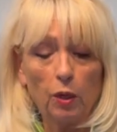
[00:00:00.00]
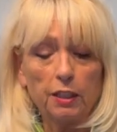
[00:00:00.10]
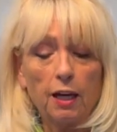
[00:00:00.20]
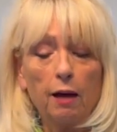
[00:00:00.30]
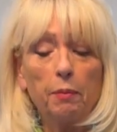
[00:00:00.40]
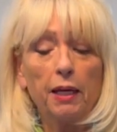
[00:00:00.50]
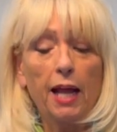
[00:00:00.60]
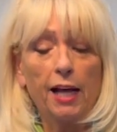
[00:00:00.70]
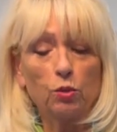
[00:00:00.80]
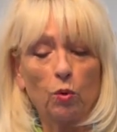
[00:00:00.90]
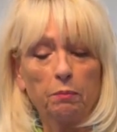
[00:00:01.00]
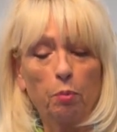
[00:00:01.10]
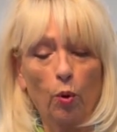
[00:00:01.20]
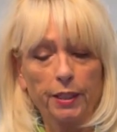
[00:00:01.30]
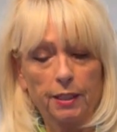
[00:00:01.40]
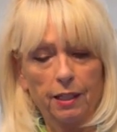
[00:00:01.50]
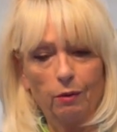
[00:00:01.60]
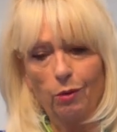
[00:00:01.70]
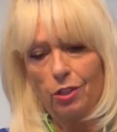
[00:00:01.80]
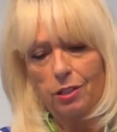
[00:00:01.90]
cup, it has 1 point in it,
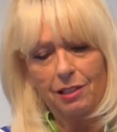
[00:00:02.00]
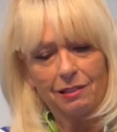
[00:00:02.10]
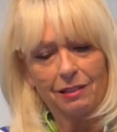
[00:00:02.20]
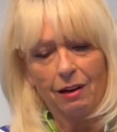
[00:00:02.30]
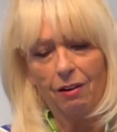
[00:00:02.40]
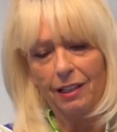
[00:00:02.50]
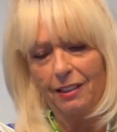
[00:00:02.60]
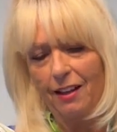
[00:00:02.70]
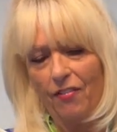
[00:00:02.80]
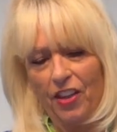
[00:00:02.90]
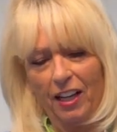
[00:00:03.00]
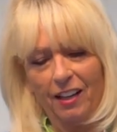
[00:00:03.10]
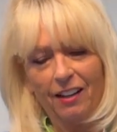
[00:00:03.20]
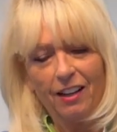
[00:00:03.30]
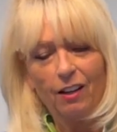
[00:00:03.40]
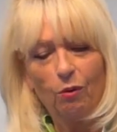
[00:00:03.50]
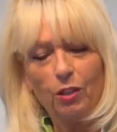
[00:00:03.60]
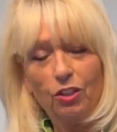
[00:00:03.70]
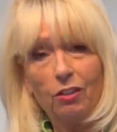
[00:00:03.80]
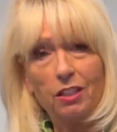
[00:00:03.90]
which is hardly nothing when
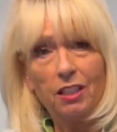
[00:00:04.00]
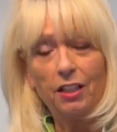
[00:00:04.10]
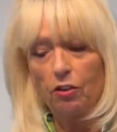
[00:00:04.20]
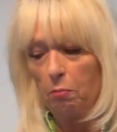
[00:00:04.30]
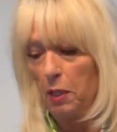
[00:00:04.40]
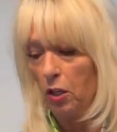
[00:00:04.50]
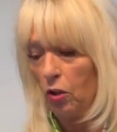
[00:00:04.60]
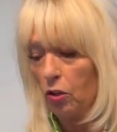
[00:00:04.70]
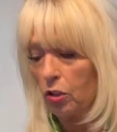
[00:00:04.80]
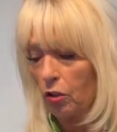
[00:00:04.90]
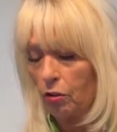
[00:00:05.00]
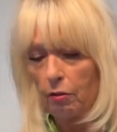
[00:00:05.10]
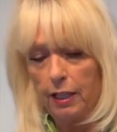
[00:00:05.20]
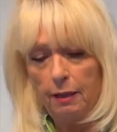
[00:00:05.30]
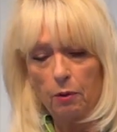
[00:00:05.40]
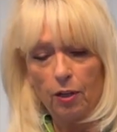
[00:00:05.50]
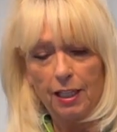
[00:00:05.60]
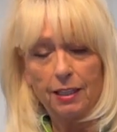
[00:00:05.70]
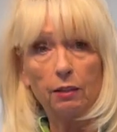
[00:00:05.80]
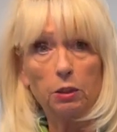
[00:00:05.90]
you consider milk or cream or
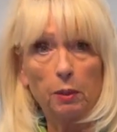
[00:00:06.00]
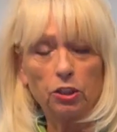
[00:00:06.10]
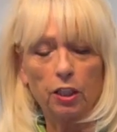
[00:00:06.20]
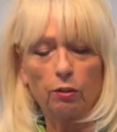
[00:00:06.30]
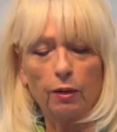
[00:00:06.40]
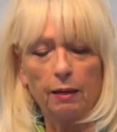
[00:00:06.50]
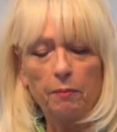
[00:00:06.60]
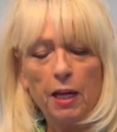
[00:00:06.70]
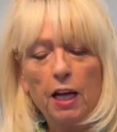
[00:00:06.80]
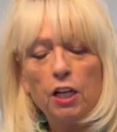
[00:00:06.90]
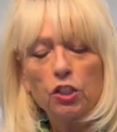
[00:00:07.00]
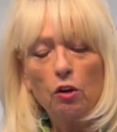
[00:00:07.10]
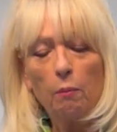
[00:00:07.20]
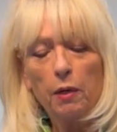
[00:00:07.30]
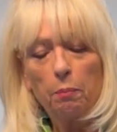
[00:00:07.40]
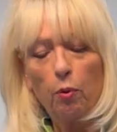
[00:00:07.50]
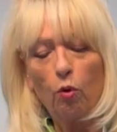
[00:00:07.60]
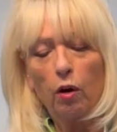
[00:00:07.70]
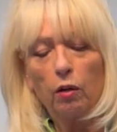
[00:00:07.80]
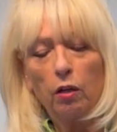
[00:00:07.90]
anything, especially cream. So I'm going to
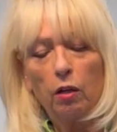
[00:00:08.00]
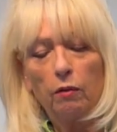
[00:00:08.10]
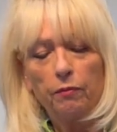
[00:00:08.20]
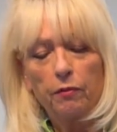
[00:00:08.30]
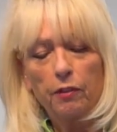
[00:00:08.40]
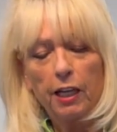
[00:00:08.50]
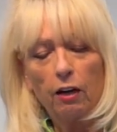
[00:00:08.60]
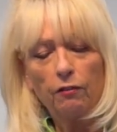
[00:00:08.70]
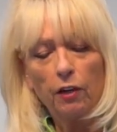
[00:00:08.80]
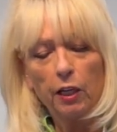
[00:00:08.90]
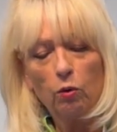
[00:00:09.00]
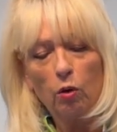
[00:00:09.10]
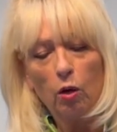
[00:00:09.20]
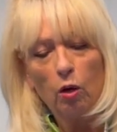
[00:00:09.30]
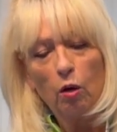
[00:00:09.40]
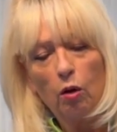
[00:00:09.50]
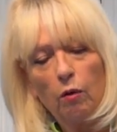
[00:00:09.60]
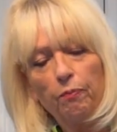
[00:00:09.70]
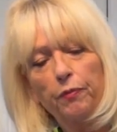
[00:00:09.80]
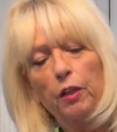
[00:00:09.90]
pour carefully
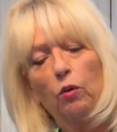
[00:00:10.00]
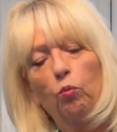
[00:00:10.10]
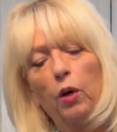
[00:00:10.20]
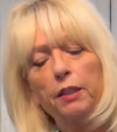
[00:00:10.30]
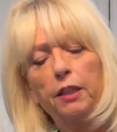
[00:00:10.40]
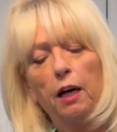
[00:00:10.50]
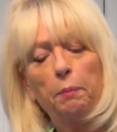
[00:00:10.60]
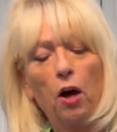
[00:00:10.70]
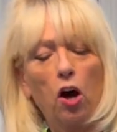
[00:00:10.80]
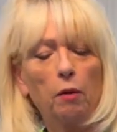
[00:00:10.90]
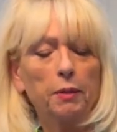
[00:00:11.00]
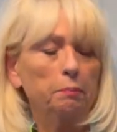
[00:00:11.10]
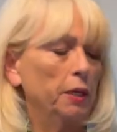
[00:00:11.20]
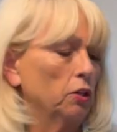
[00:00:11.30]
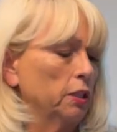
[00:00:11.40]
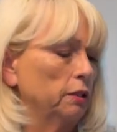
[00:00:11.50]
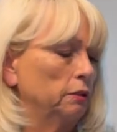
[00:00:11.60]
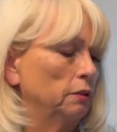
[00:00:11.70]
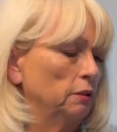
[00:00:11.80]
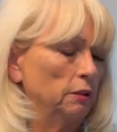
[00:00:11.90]
1 cup of almond milk
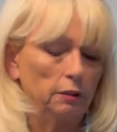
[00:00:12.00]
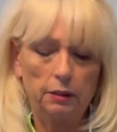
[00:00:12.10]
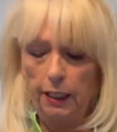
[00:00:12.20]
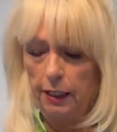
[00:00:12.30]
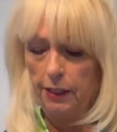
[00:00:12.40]
in